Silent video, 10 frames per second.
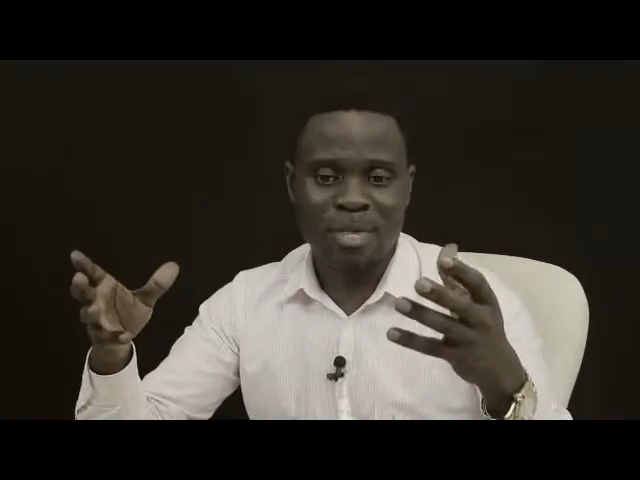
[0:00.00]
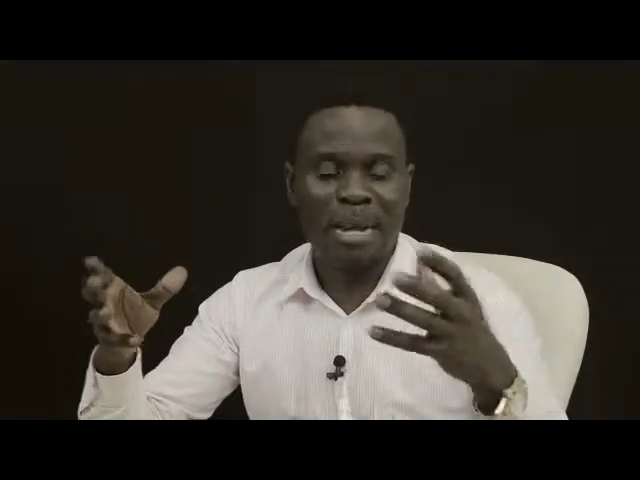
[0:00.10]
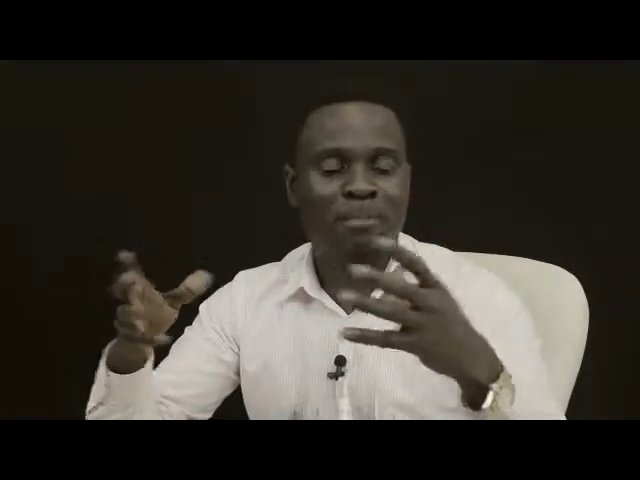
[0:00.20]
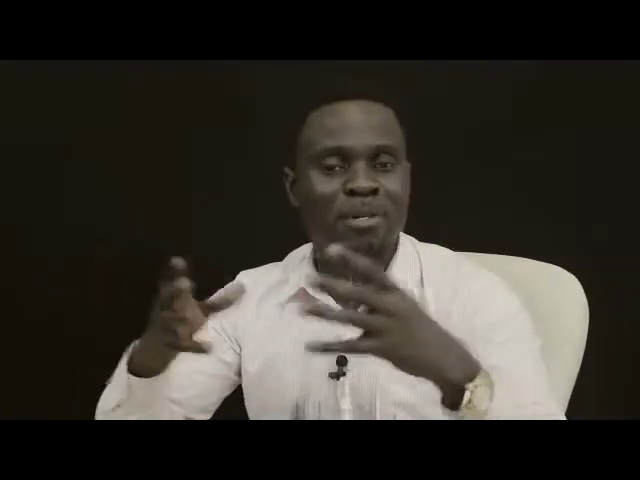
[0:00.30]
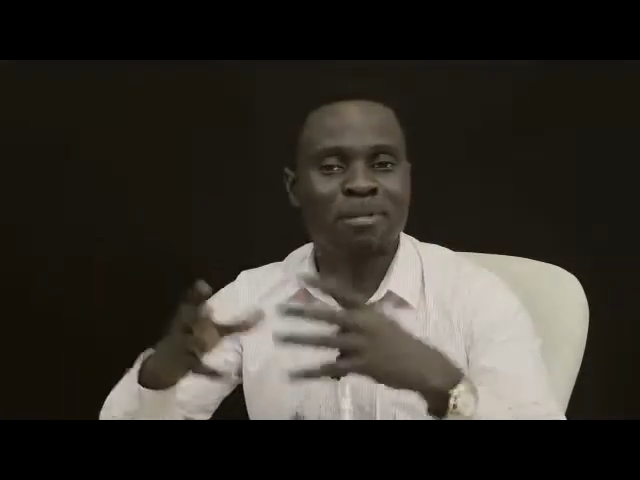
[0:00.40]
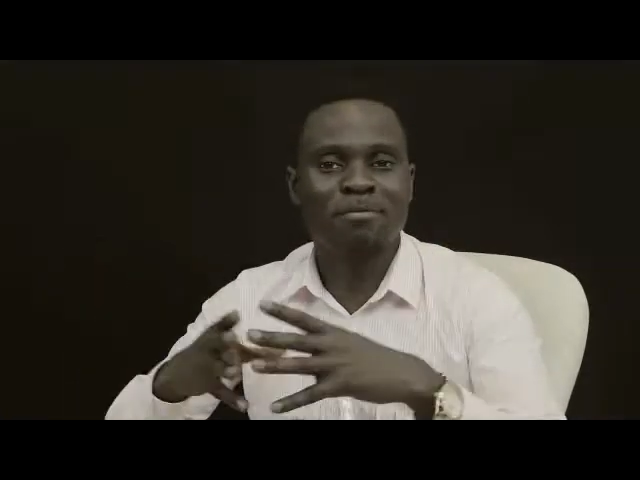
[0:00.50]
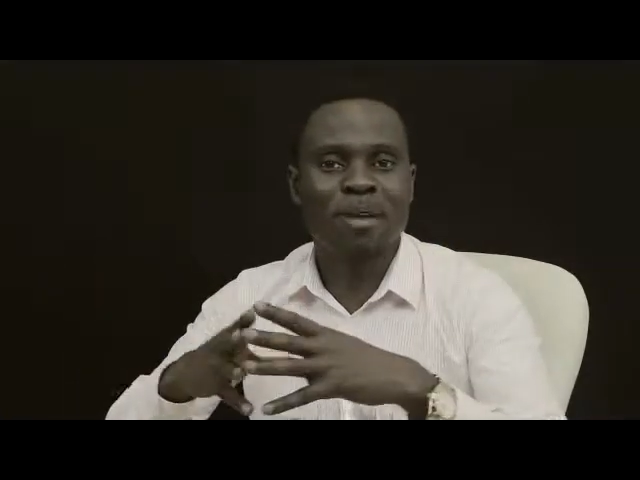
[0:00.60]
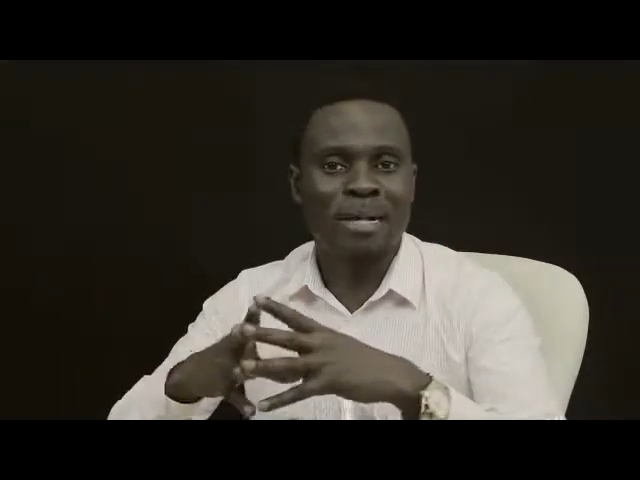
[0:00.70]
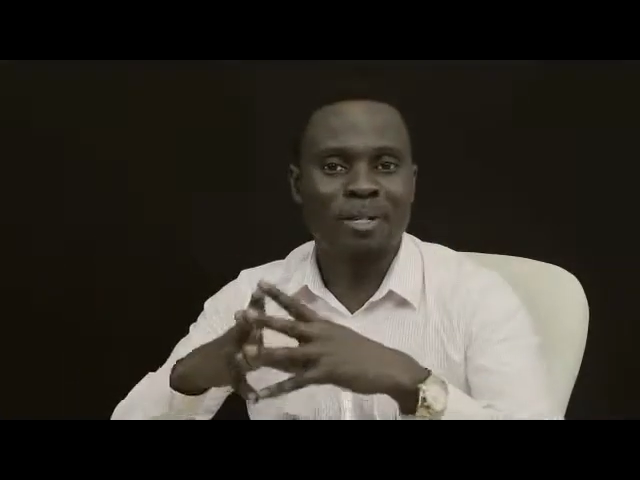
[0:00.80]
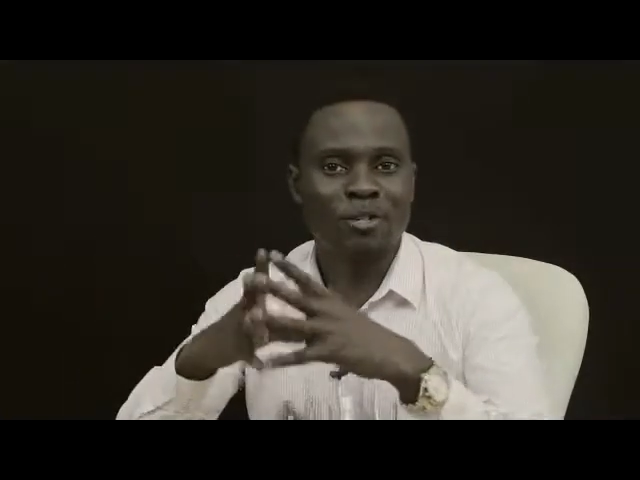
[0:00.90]
that I've been
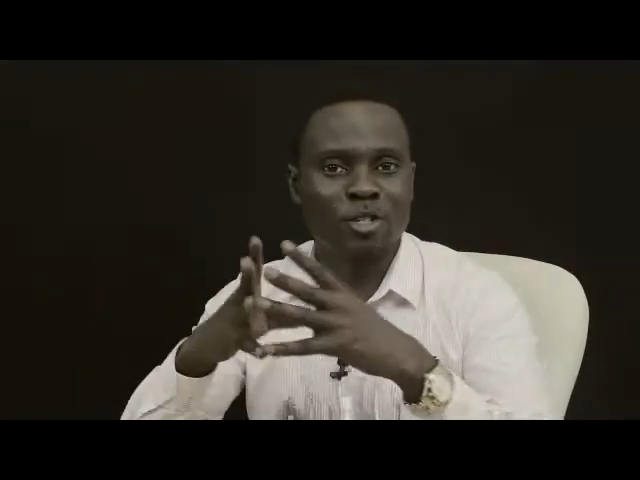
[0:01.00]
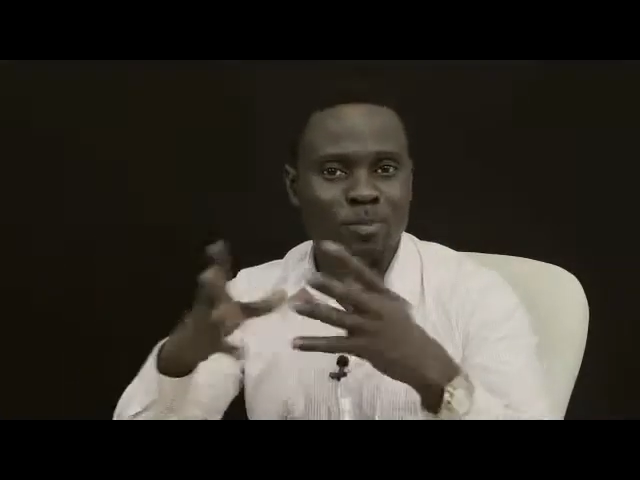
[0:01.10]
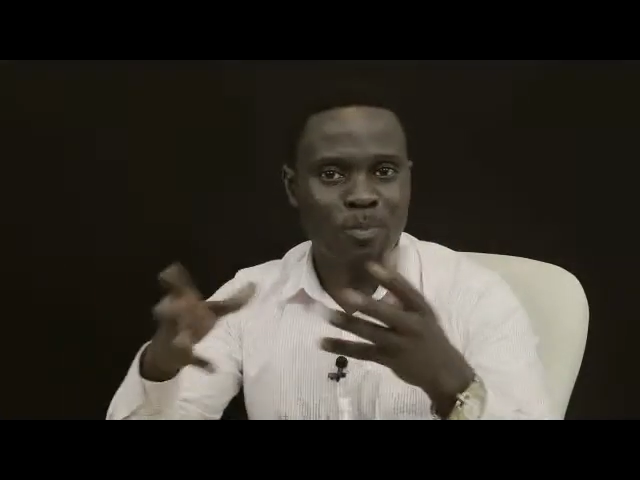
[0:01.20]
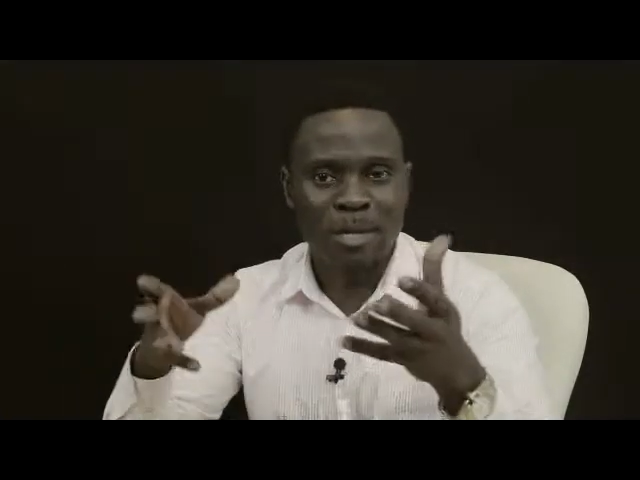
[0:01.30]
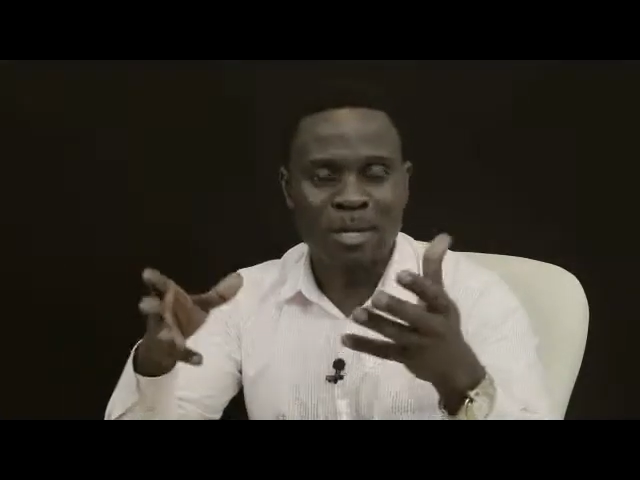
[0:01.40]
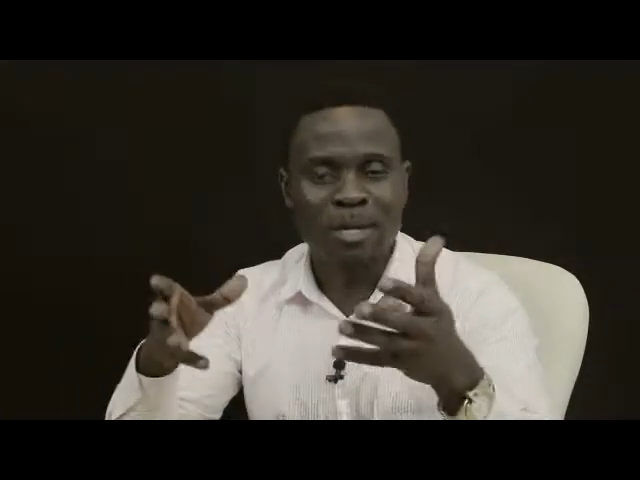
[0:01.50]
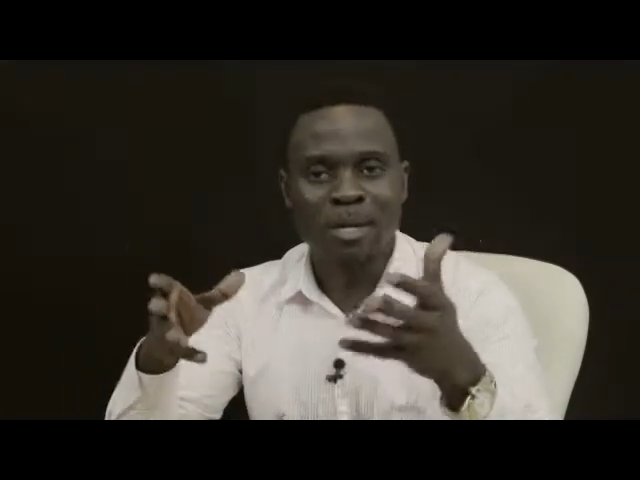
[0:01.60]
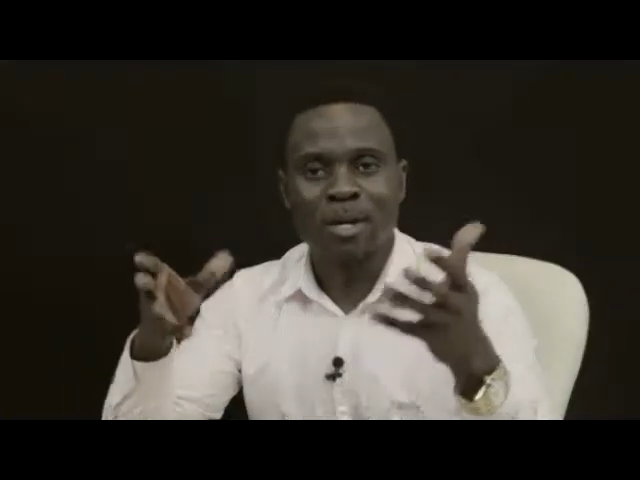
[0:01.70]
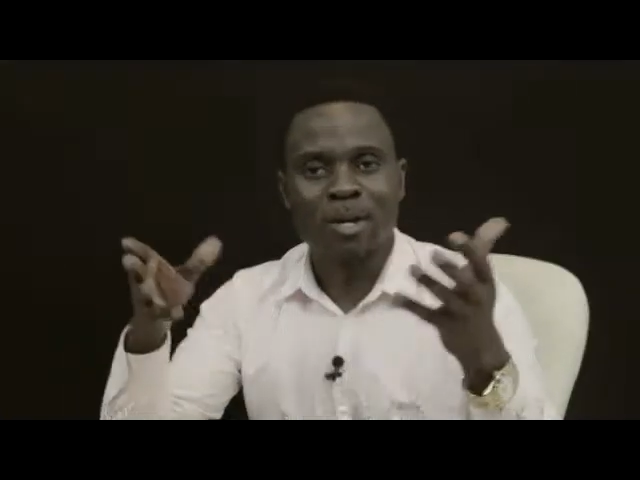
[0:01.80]
invited to speak